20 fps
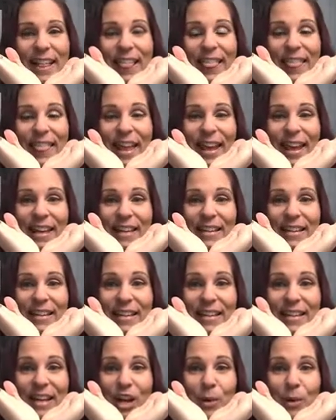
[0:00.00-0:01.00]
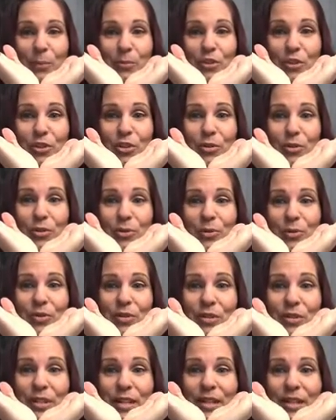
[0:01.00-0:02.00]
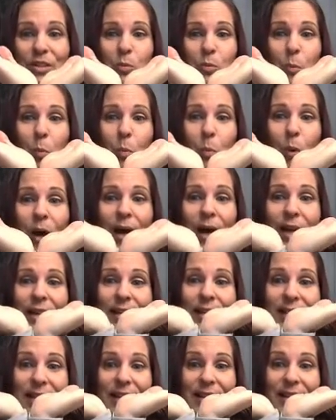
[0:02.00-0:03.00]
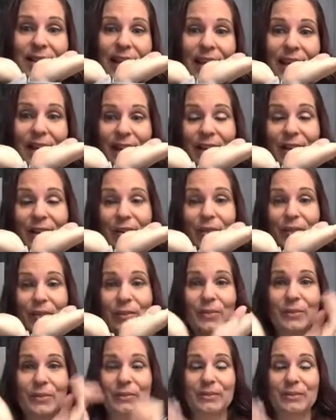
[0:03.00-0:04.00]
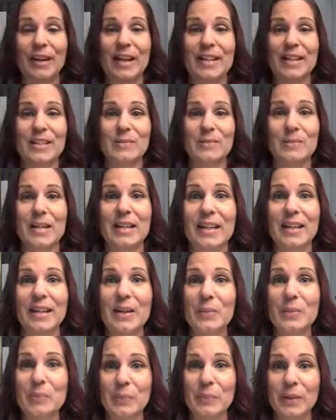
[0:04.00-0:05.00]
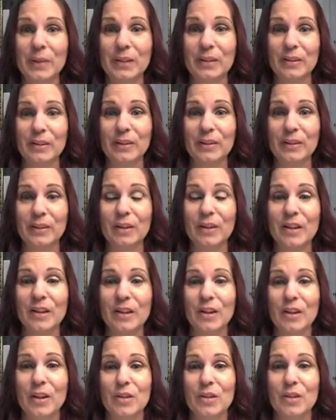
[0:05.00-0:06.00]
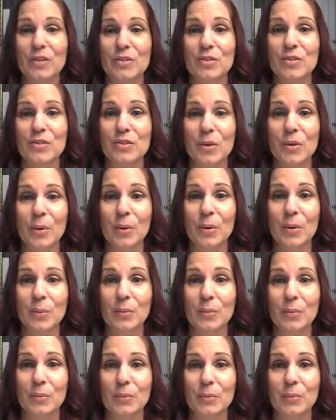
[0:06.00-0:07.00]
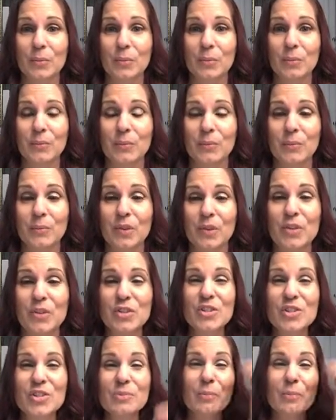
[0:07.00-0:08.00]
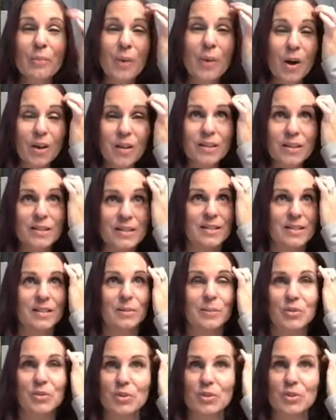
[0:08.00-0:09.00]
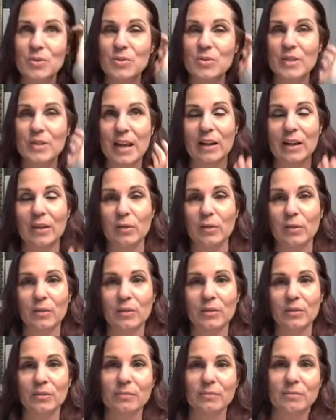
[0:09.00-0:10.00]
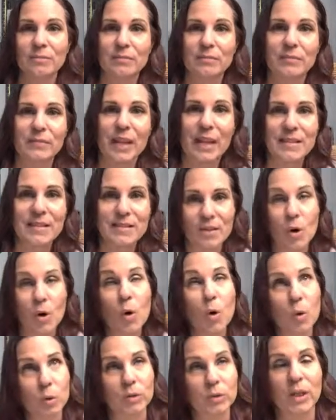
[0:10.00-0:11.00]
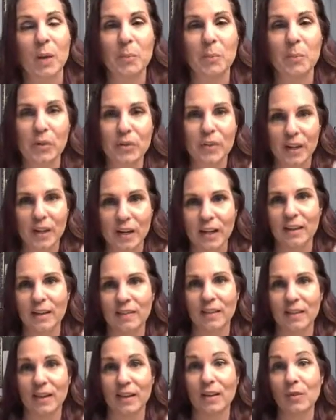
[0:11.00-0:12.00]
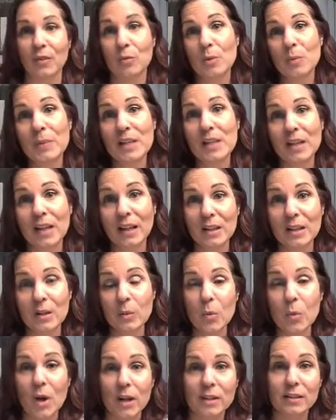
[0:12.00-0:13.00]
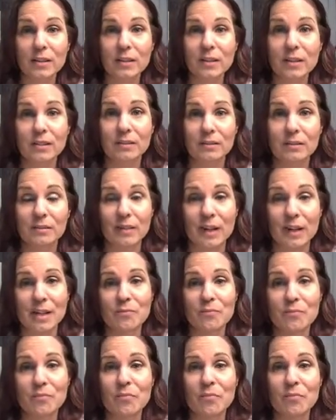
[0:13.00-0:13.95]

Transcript: Then obtuse is widening that angle, right? It's making it bigger. So the smallest obtuse angle, that's a whole number that I can think of, would be 91, right?